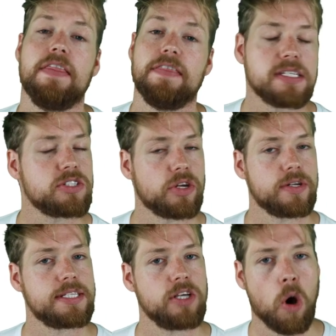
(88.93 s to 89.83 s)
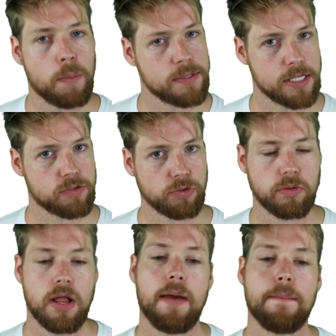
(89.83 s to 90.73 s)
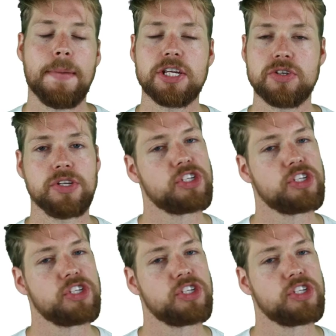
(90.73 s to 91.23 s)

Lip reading: This is known as the opposites rule. Make sure you